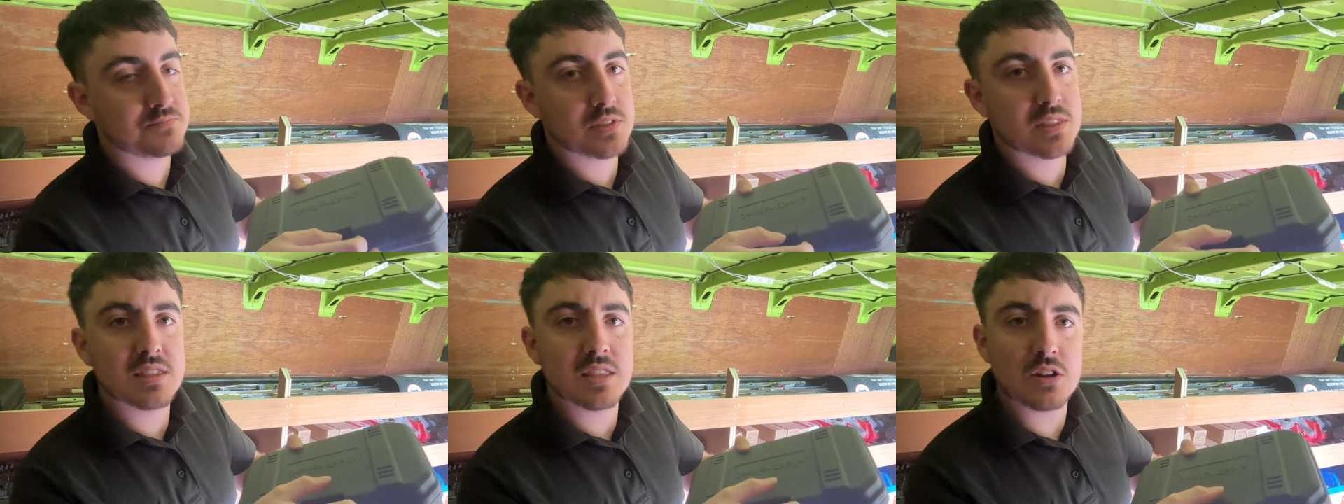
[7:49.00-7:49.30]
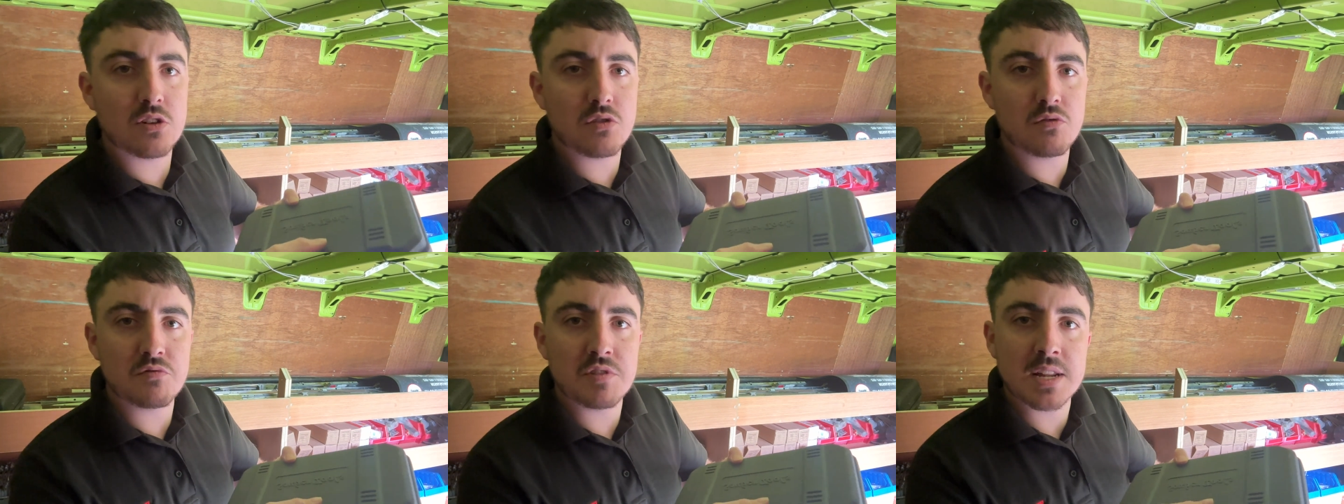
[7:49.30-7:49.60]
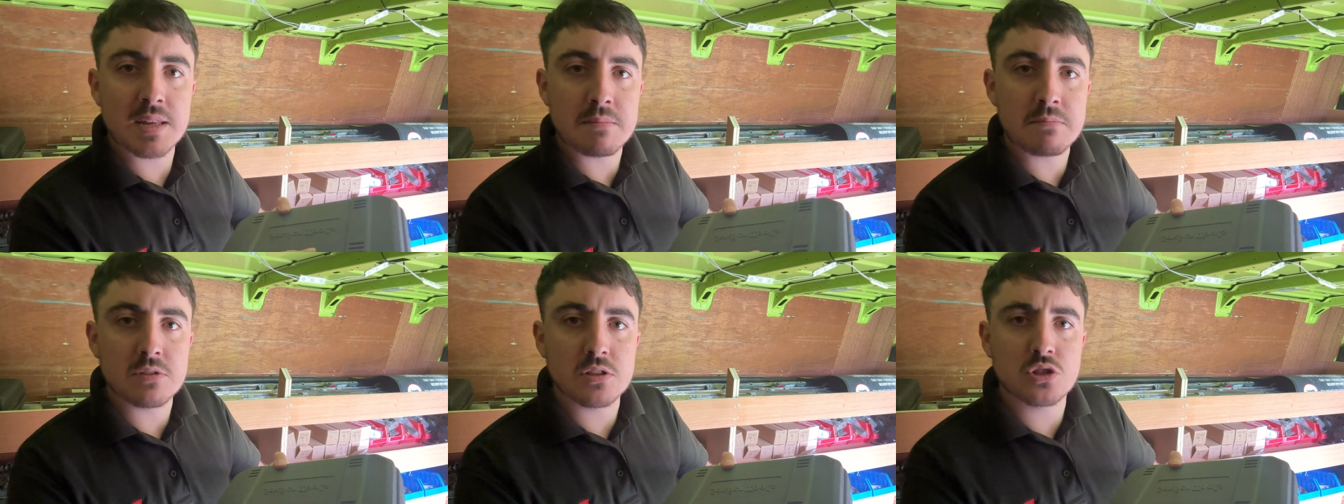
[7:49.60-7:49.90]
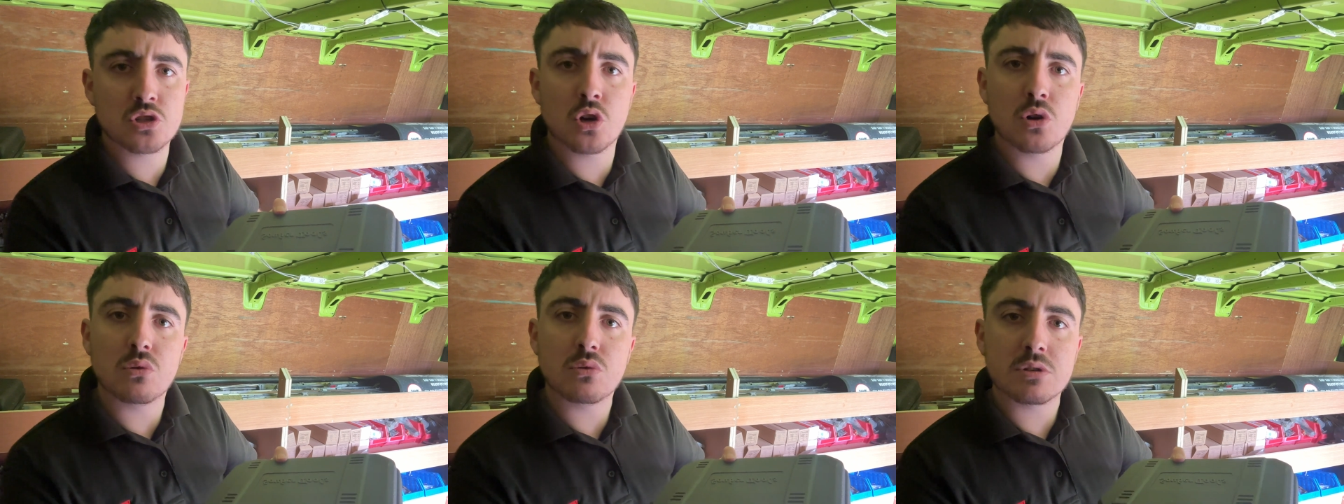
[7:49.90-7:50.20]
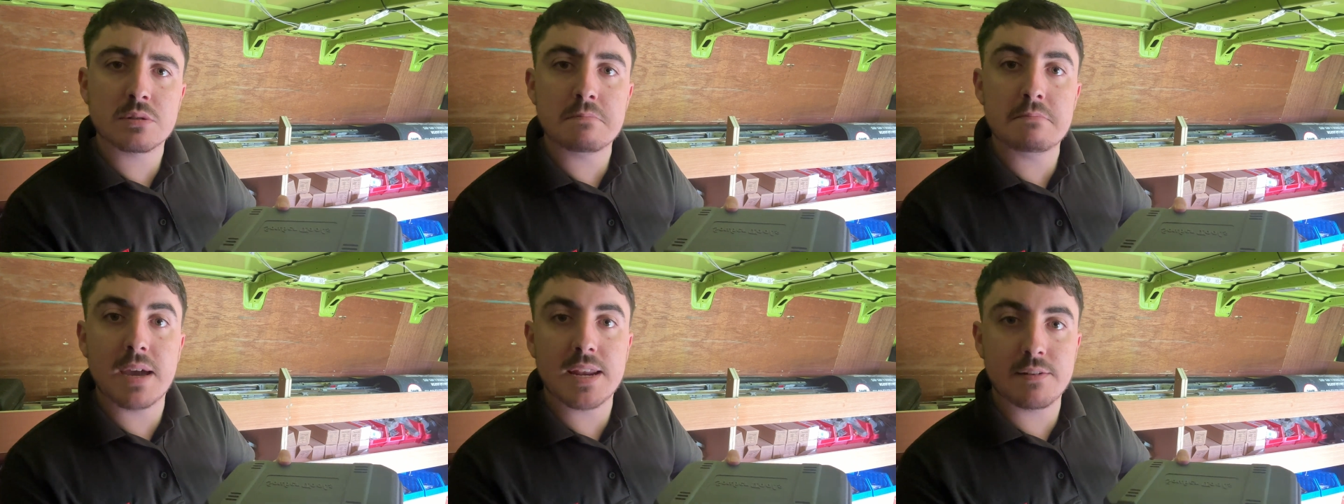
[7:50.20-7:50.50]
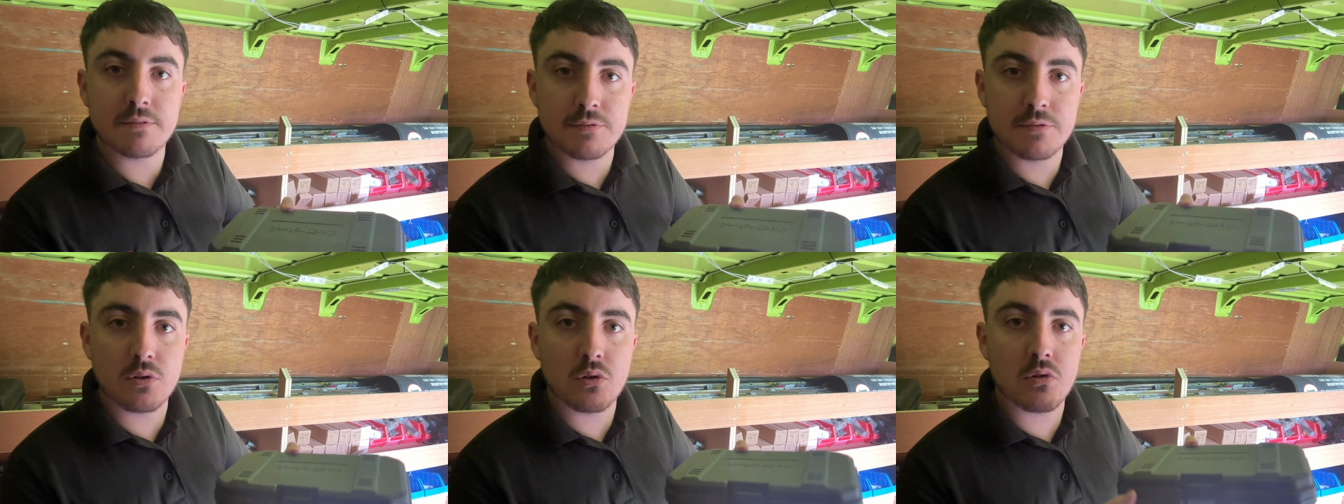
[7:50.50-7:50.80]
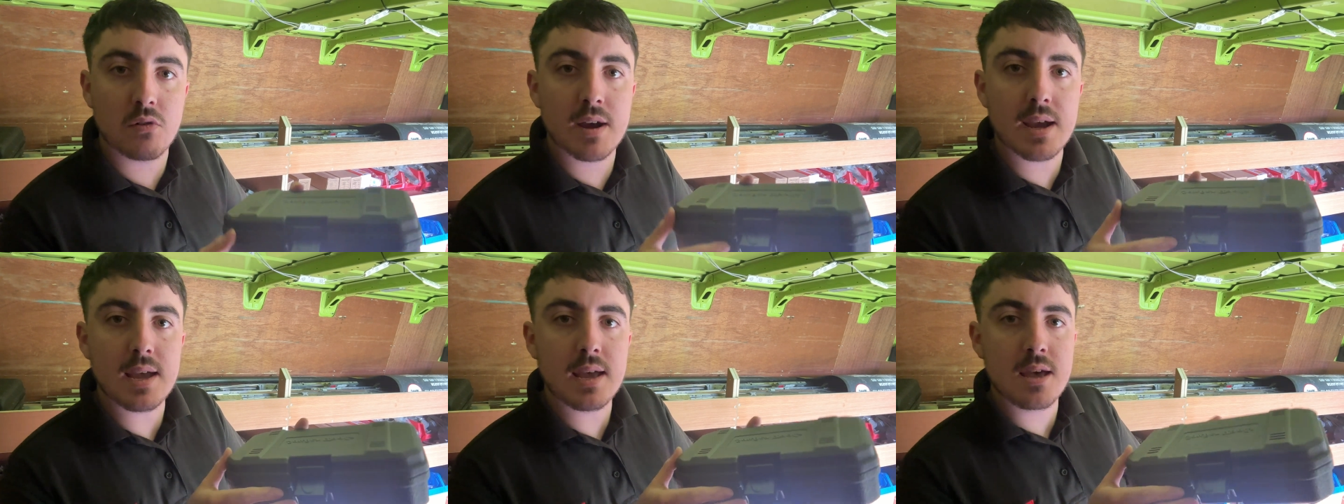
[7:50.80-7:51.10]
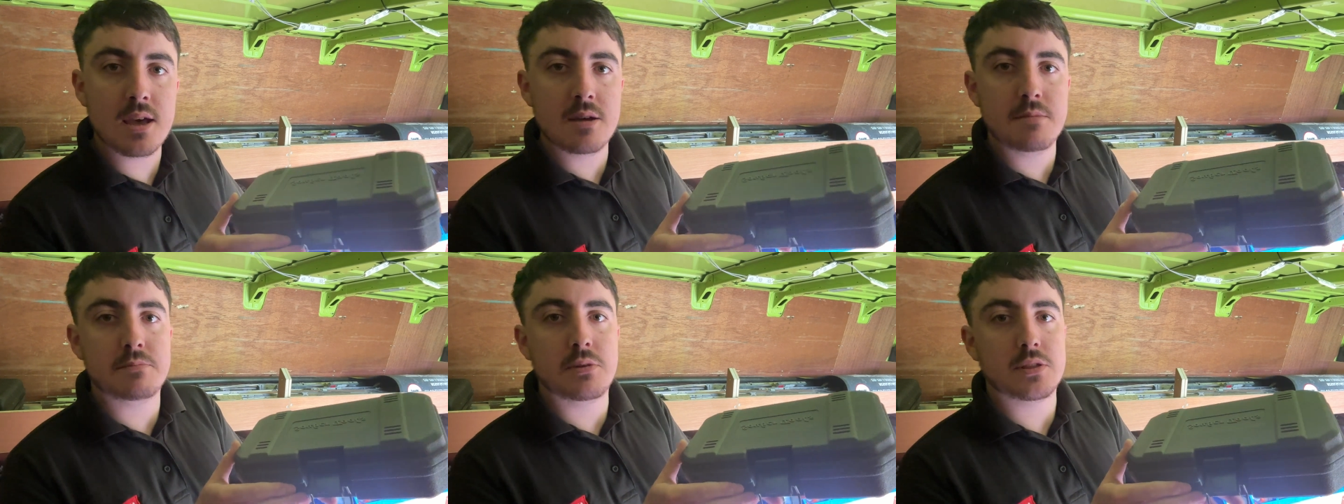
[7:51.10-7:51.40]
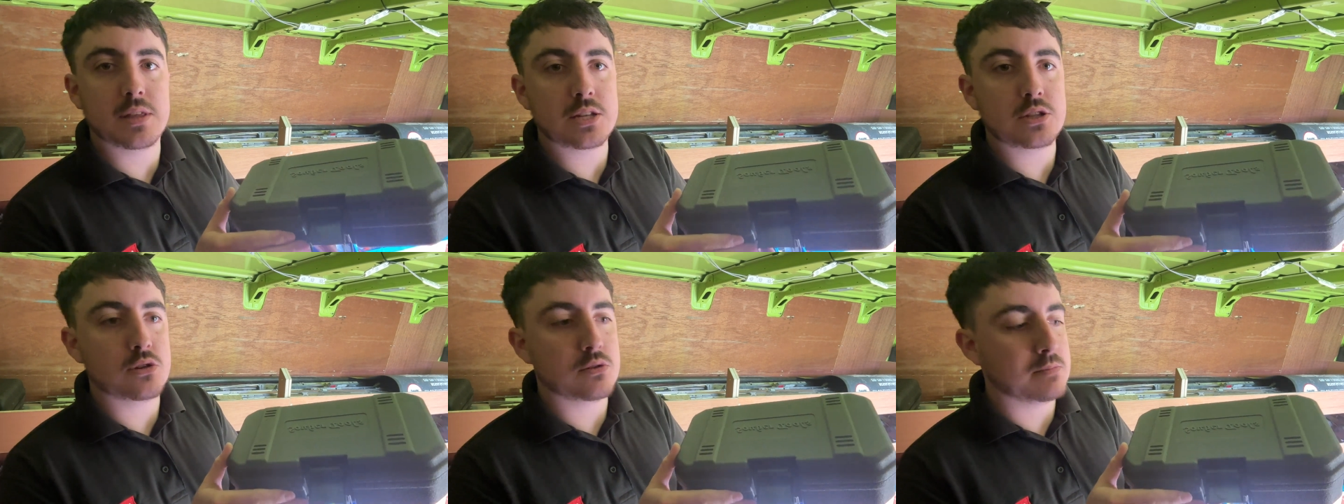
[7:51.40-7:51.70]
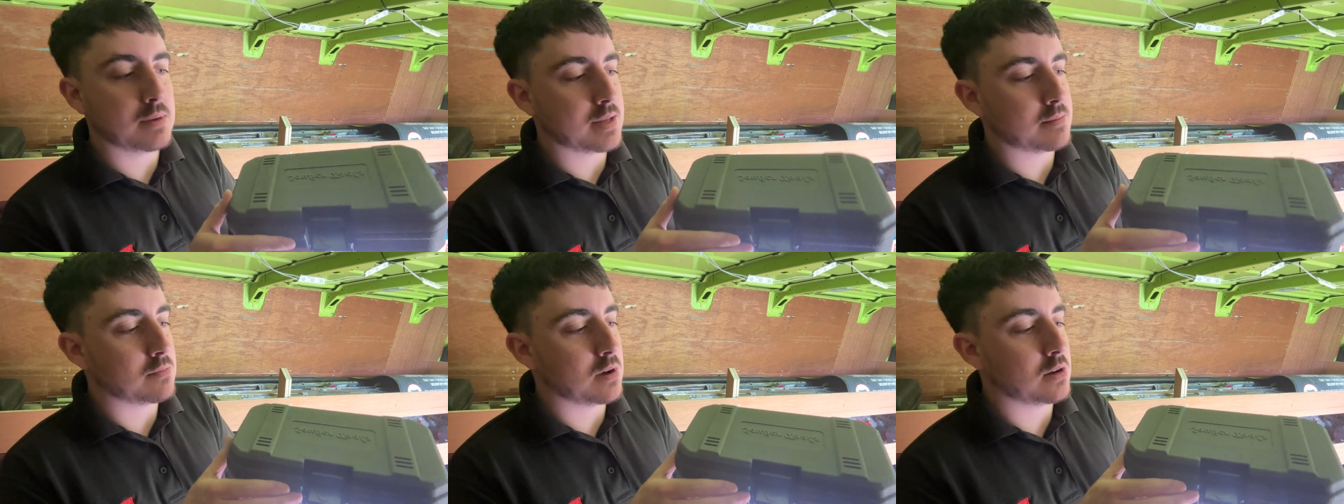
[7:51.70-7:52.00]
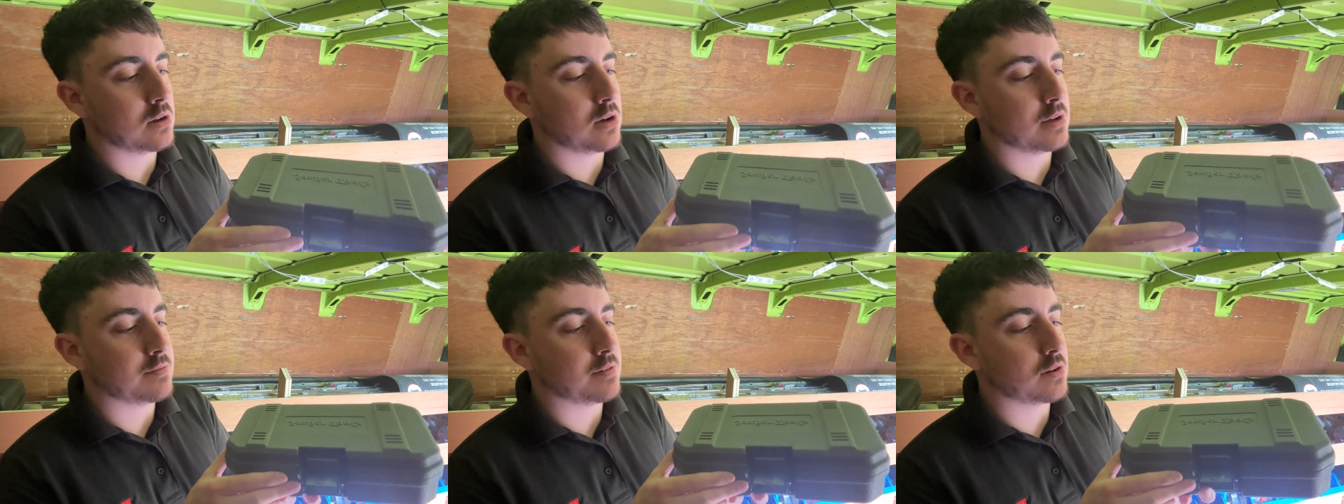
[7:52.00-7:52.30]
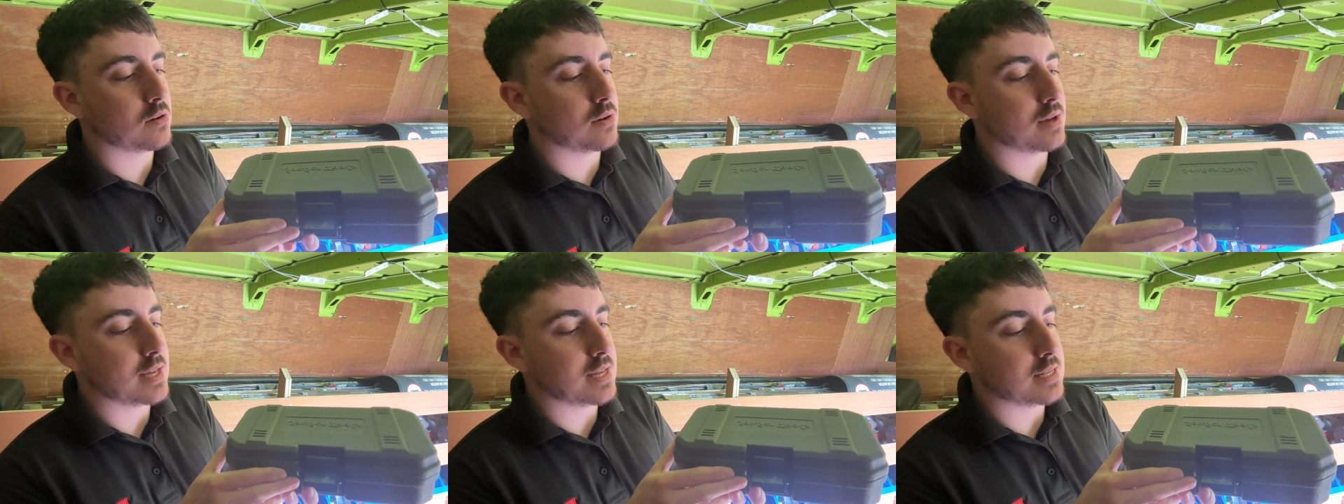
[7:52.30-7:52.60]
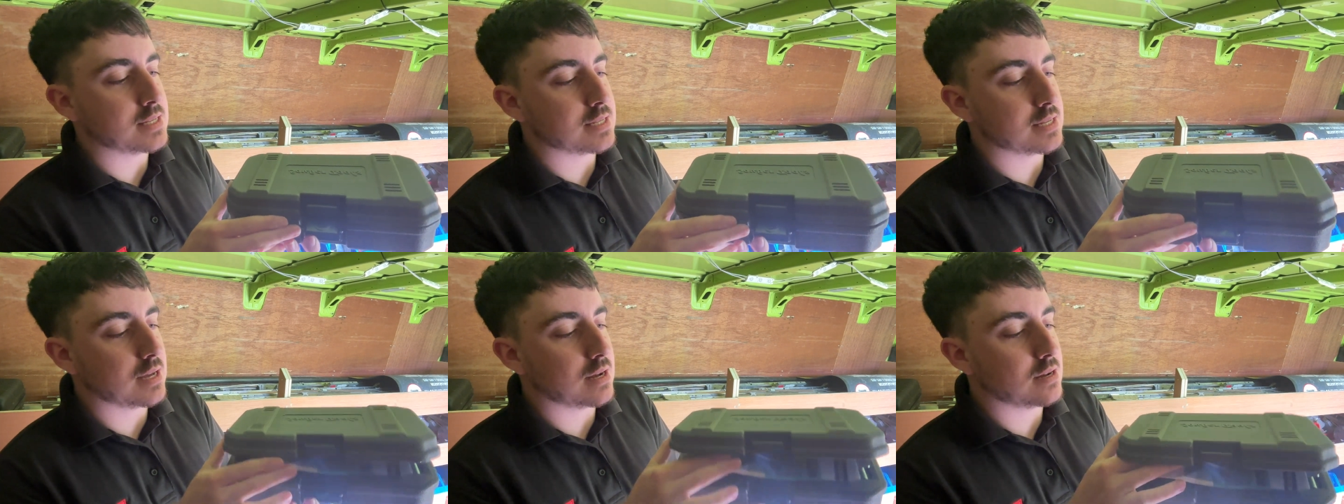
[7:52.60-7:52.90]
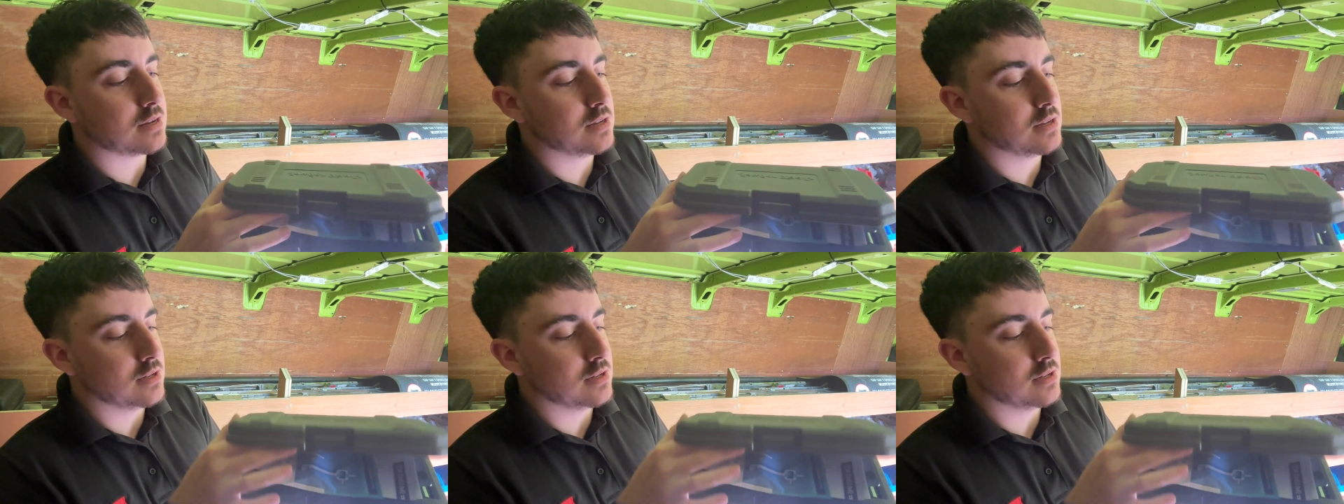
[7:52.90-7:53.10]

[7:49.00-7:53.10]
they're not really tools meant for it, but they do make my life a lot easier.